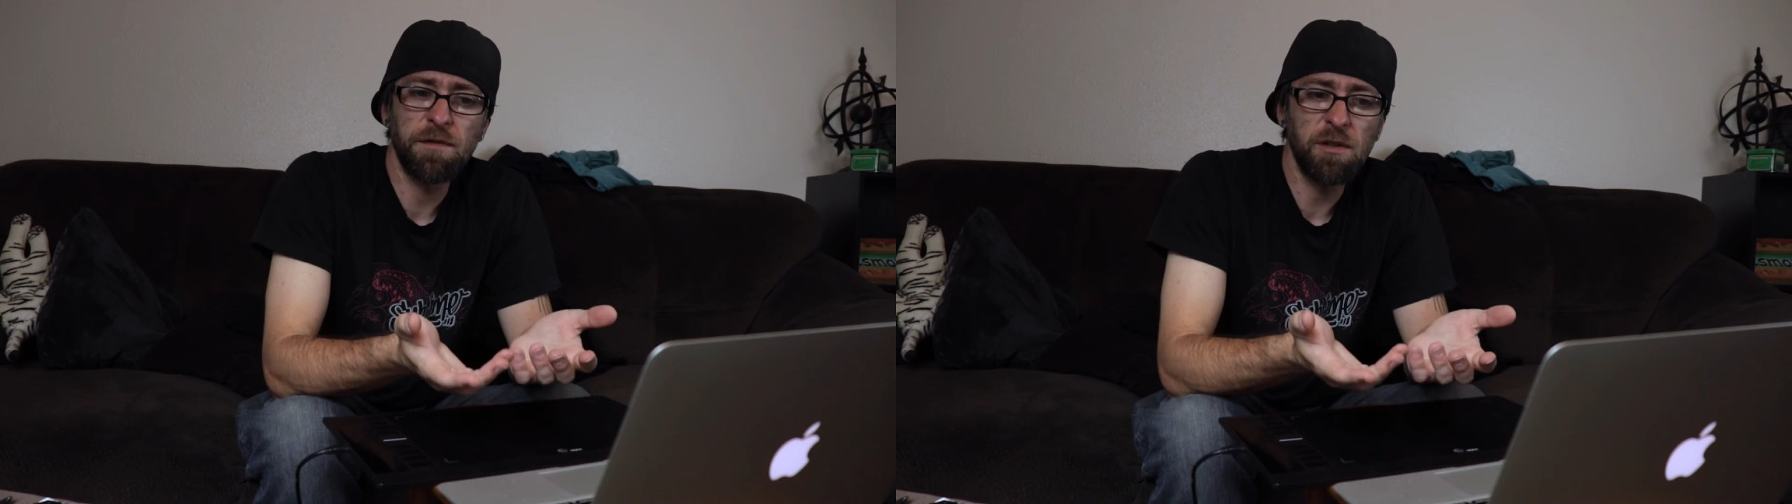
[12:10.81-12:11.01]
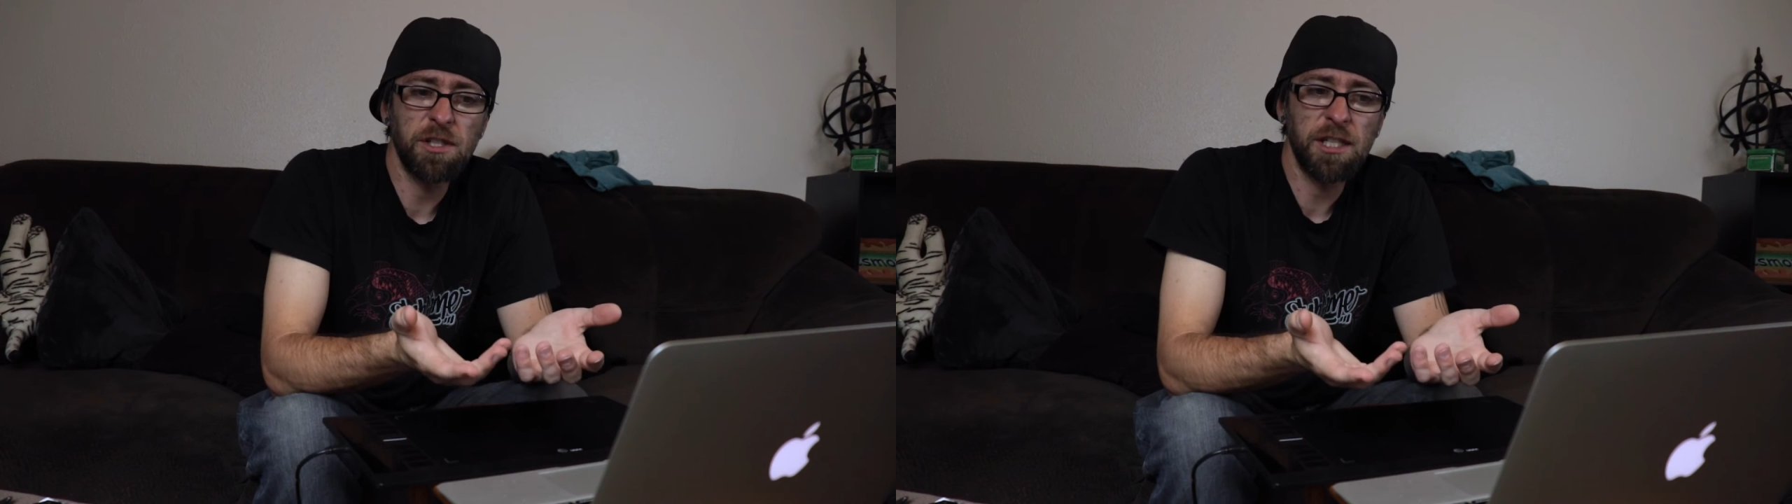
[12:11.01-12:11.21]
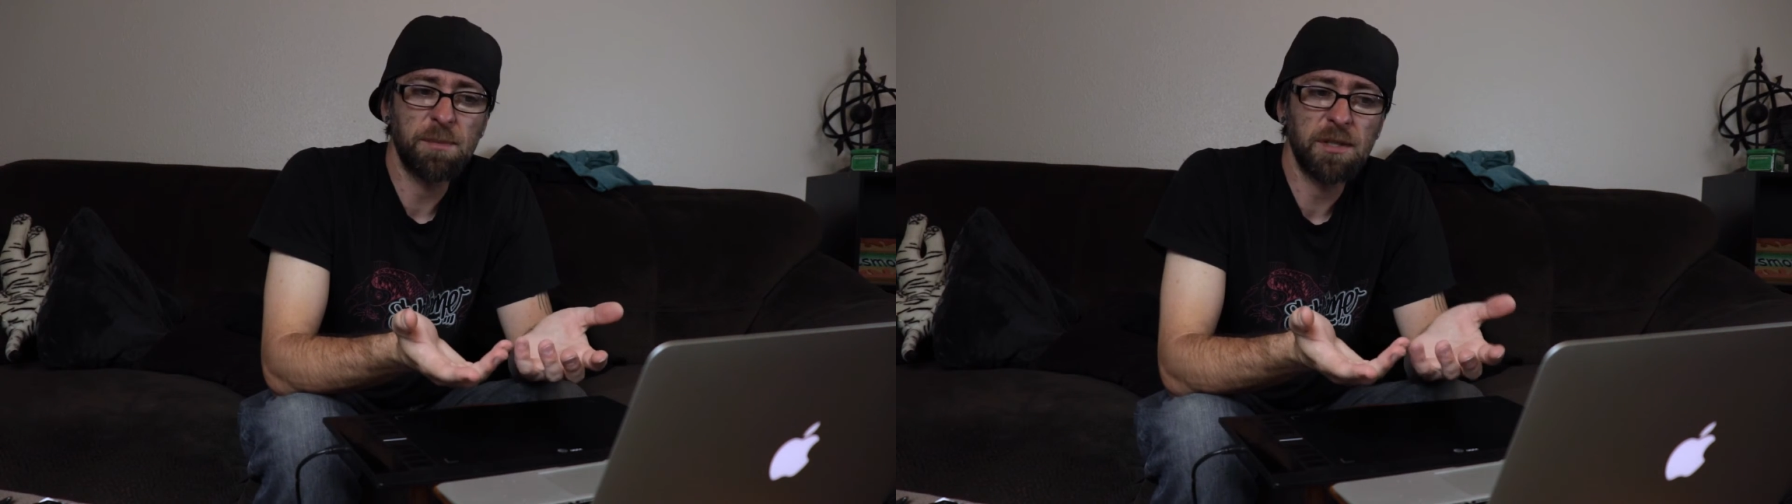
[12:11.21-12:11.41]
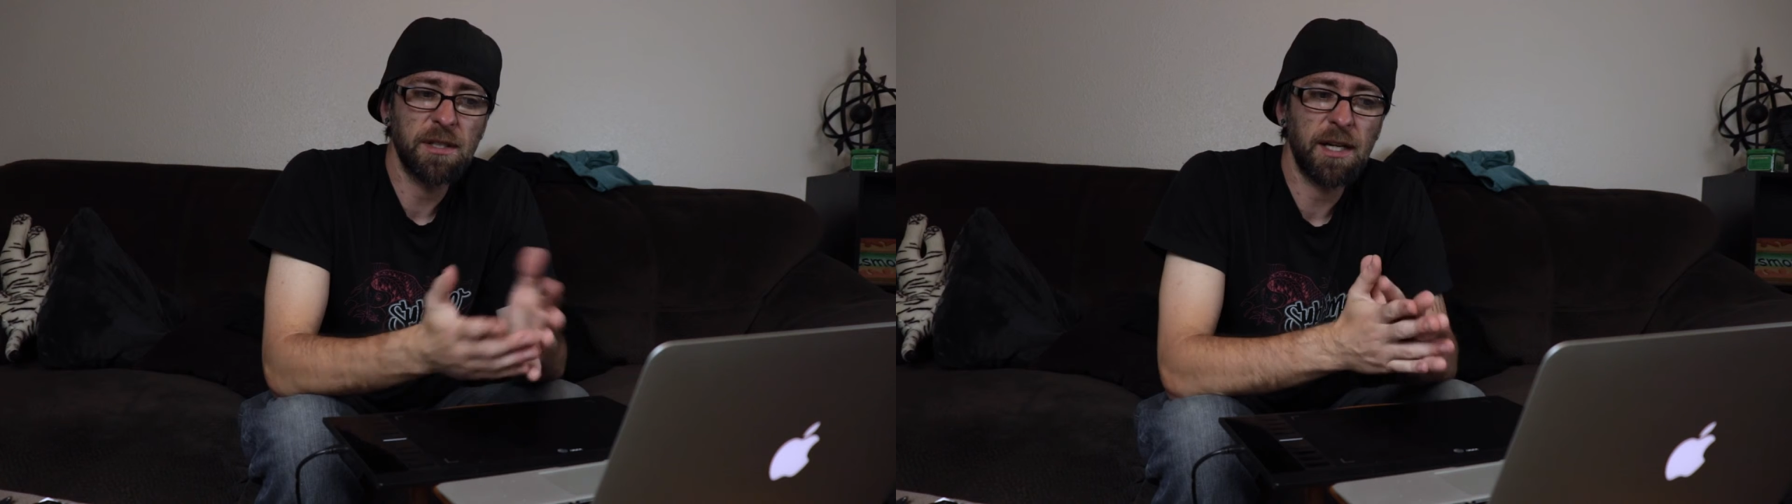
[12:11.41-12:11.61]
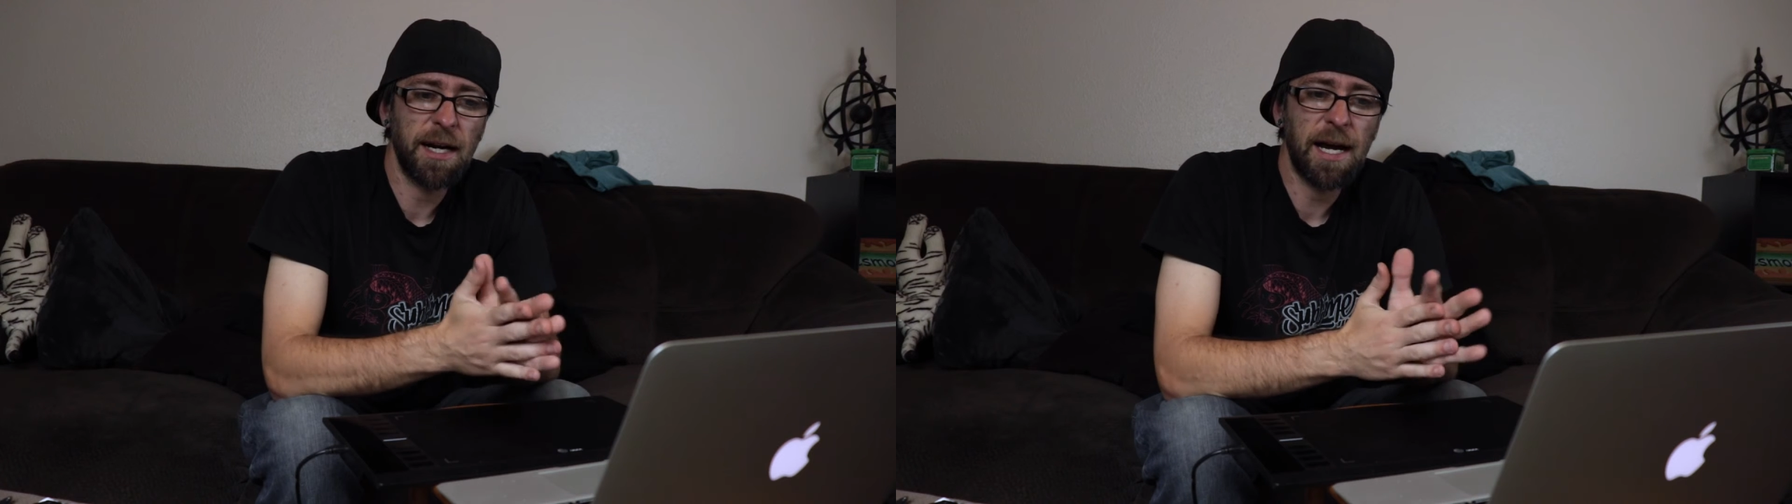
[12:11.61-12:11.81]
a few tips
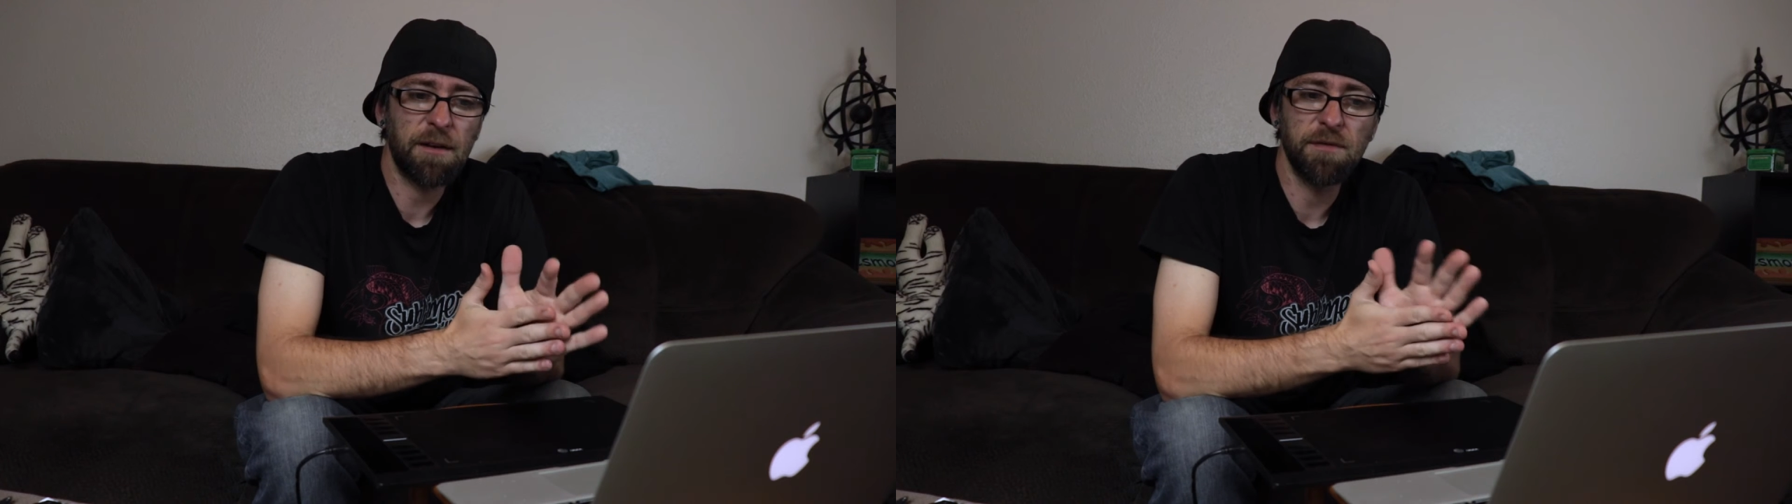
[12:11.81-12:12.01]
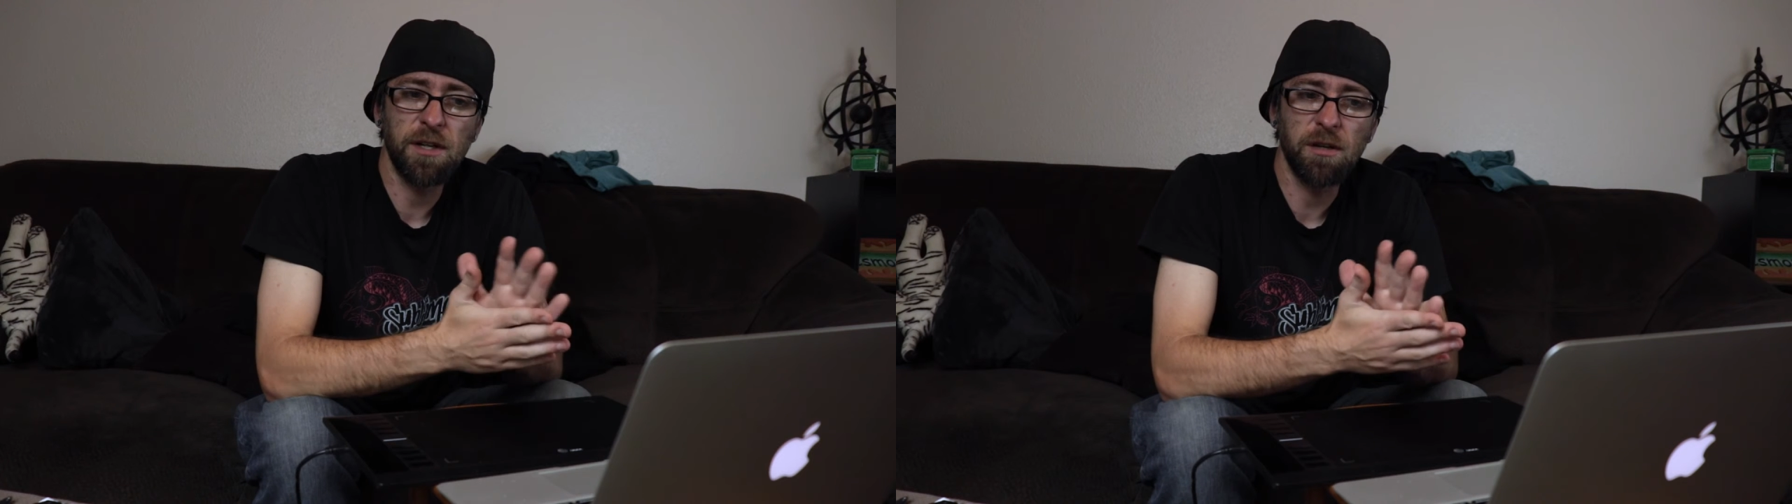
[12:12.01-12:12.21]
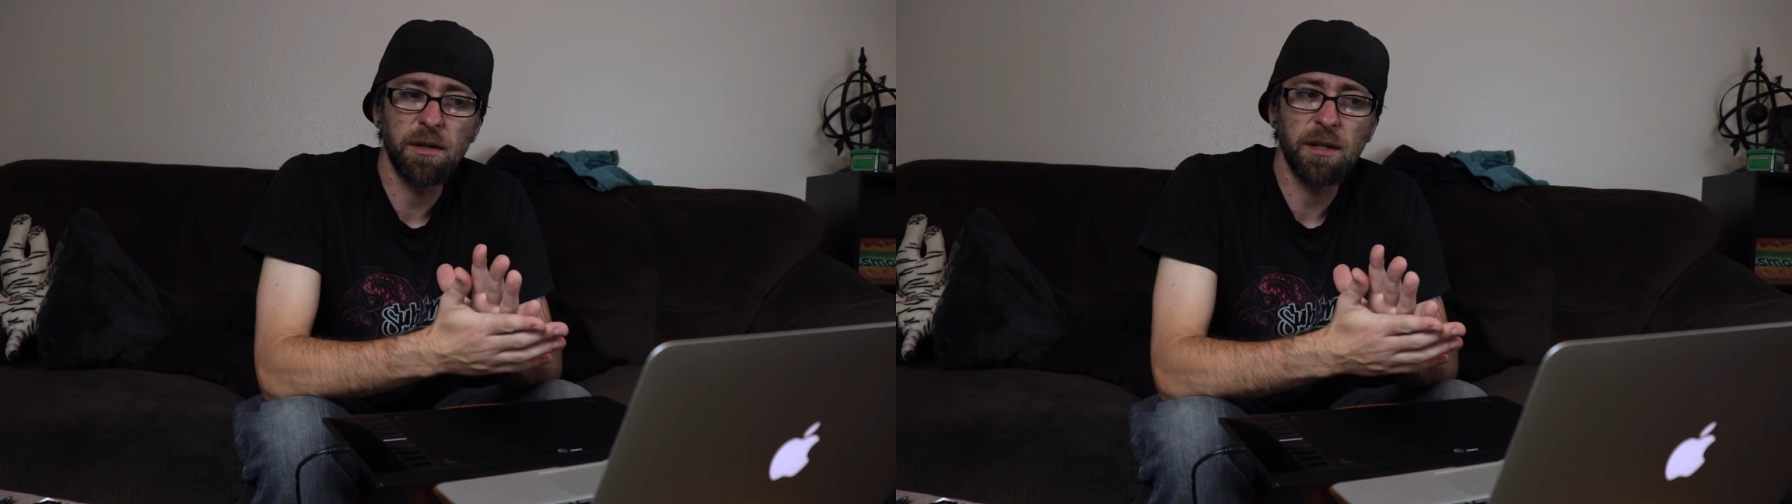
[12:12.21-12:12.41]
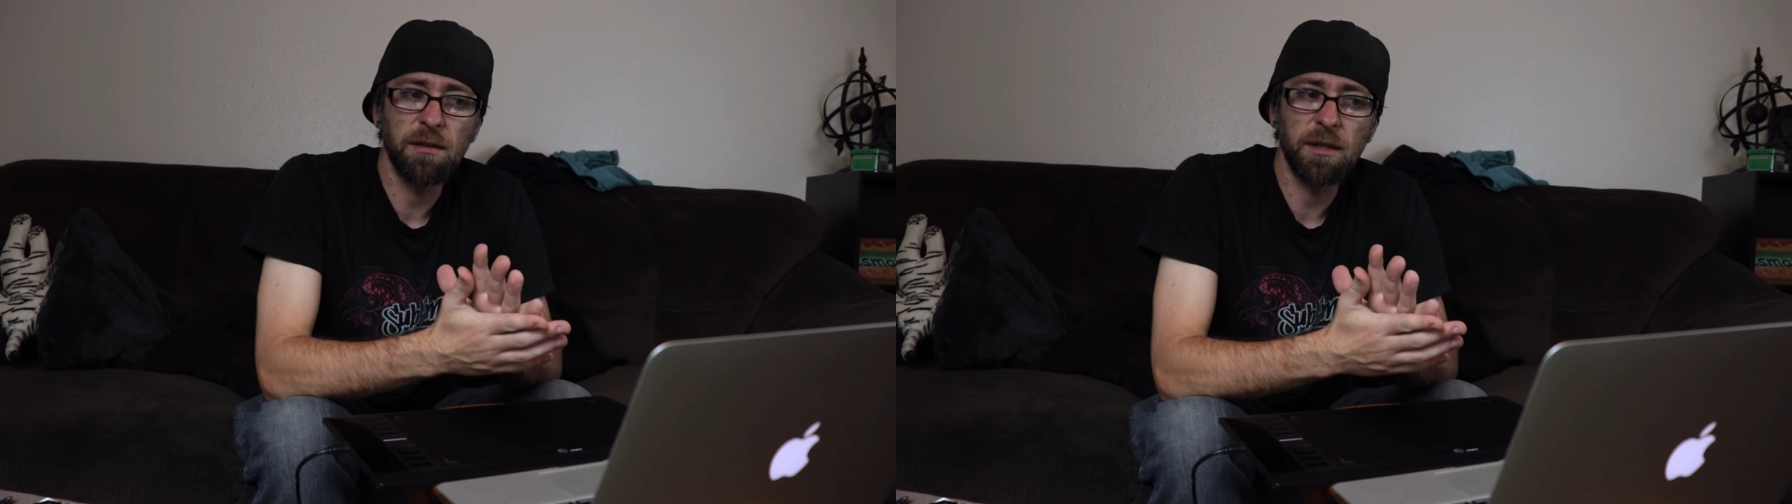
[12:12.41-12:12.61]
that I have for you